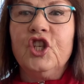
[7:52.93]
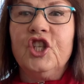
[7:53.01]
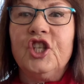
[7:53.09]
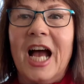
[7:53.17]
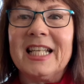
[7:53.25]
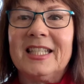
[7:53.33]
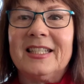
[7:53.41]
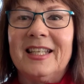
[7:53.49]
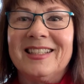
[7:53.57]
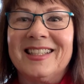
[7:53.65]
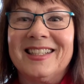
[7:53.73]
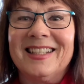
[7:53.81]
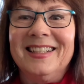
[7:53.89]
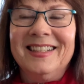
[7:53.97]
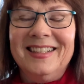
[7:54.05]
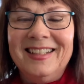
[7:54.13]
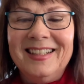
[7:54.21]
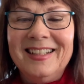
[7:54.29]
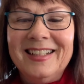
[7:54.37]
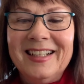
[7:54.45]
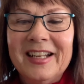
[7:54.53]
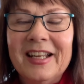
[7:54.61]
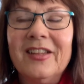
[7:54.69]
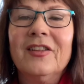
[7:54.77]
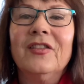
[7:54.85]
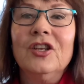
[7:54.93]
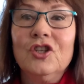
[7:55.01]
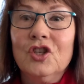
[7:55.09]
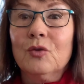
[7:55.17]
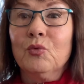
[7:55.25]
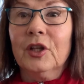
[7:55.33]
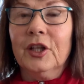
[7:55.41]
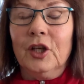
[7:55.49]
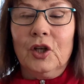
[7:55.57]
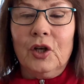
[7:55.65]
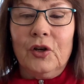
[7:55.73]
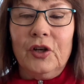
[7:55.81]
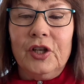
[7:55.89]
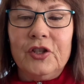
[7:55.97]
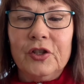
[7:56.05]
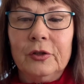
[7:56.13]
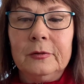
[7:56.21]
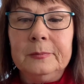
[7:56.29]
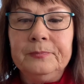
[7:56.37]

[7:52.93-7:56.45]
justice. This should really encourage you.